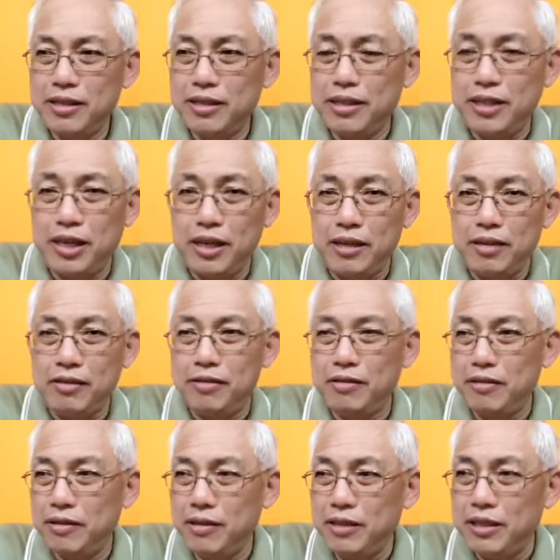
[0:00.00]

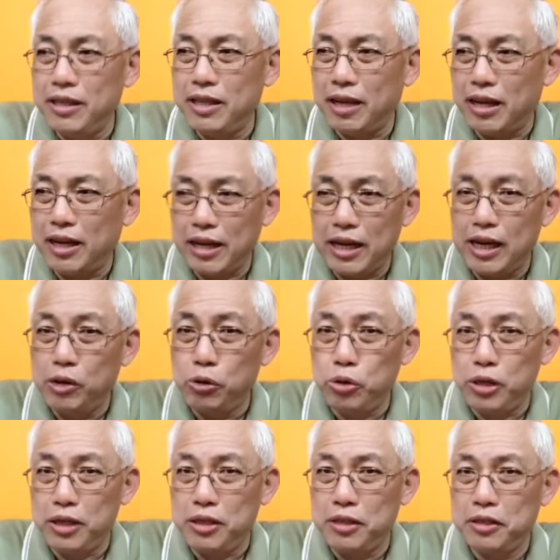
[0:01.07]
seeing
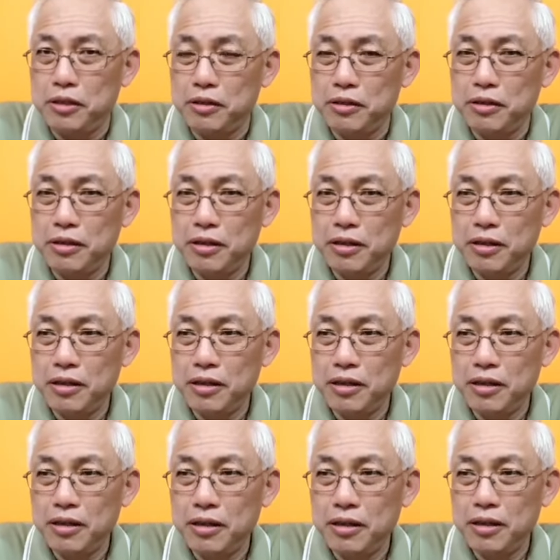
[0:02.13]
illusions?
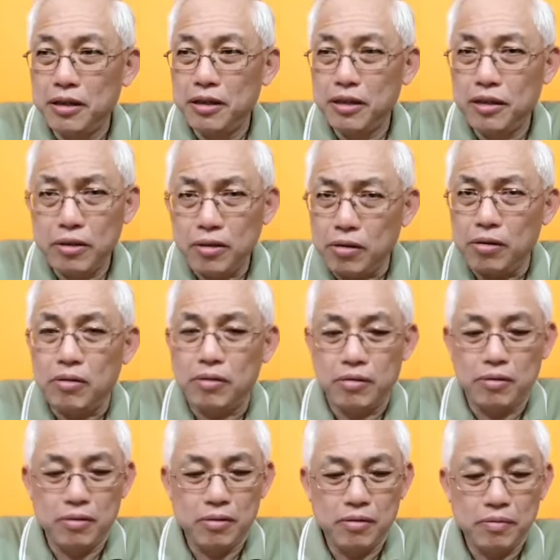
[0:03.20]

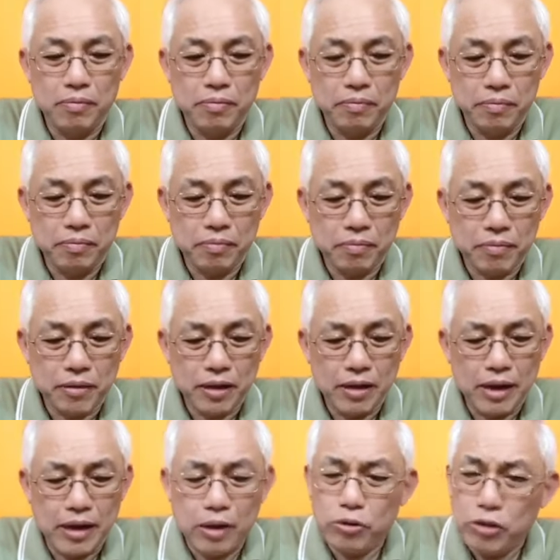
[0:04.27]
No.
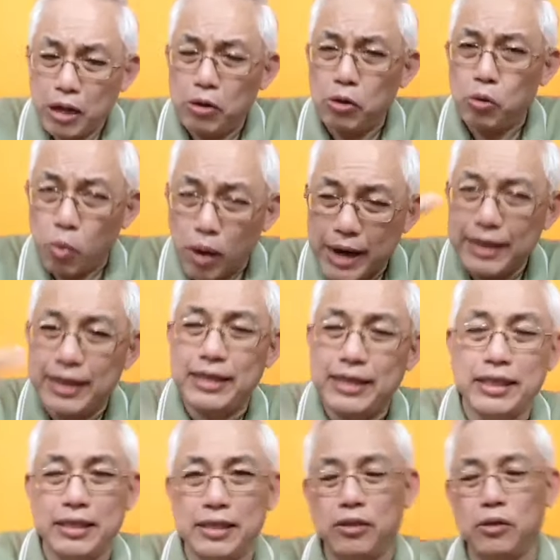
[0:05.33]
I'll tell you why
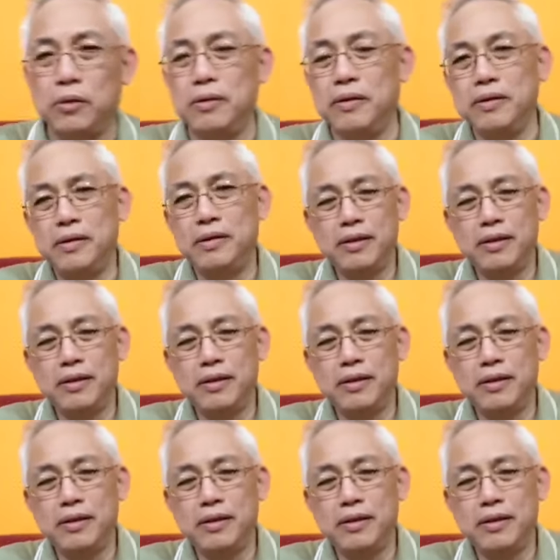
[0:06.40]
this is so.